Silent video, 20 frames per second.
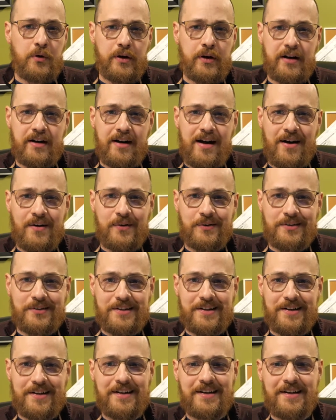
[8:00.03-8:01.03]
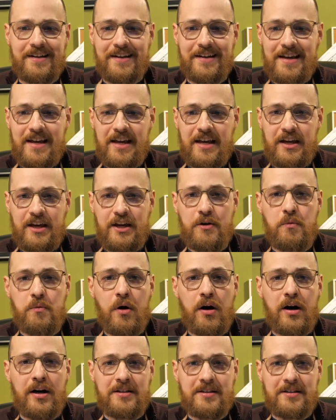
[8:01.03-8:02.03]
pointed out, uh, he
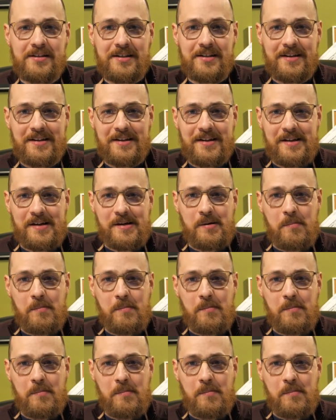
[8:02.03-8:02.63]
was